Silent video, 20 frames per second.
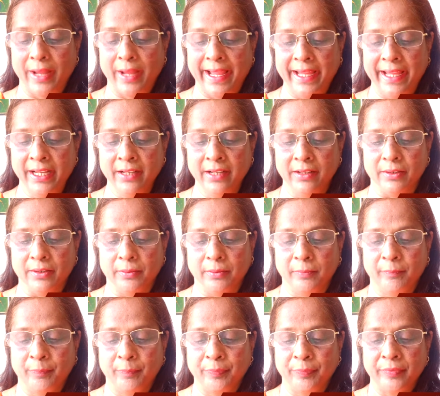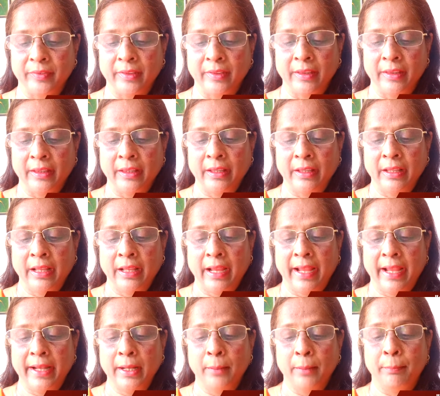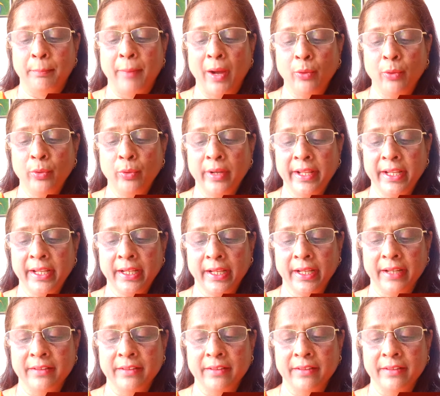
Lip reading: anger and abounding